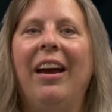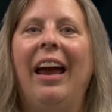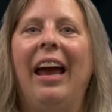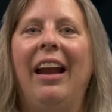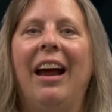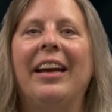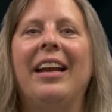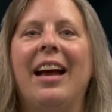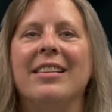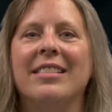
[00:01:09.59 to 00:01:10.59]
and I can
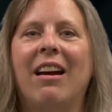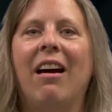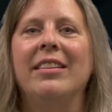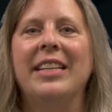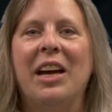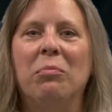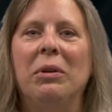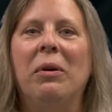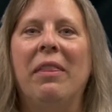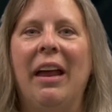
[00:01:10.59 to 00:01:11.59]
ask God to help
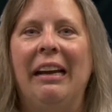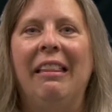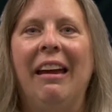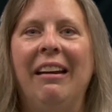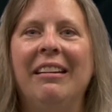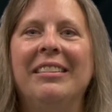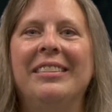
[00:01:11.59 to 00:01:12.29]
me with anything.